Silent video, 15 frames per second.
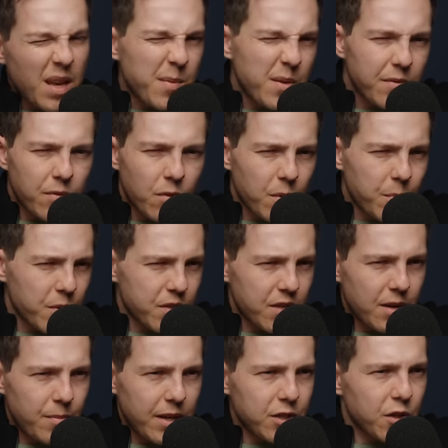maybe
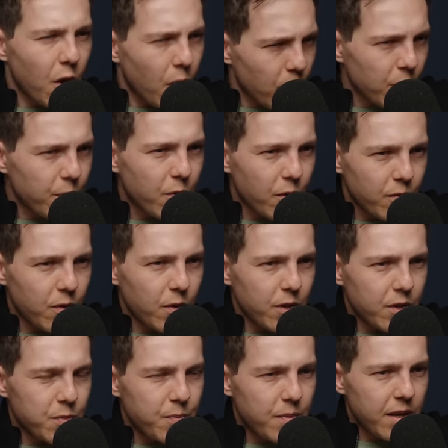4% of my total
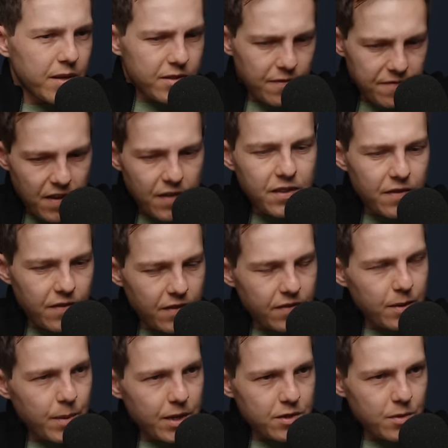portfolio is, is a 50
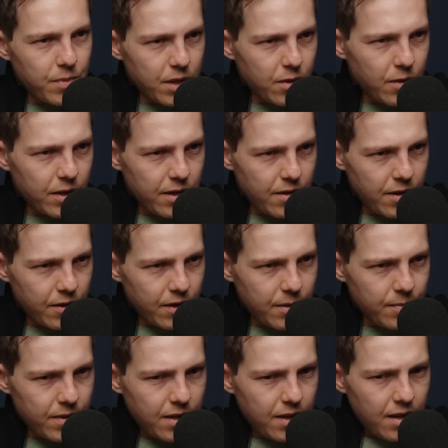50 mix of Bitcoin,
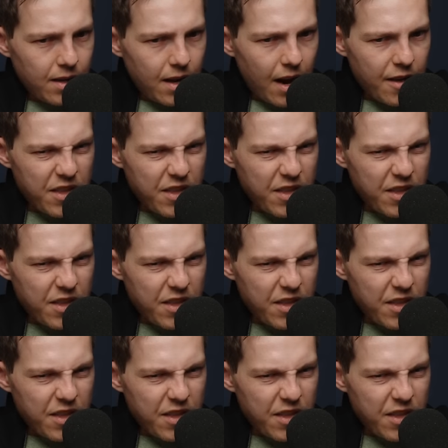Ethereum. Mm -hmm.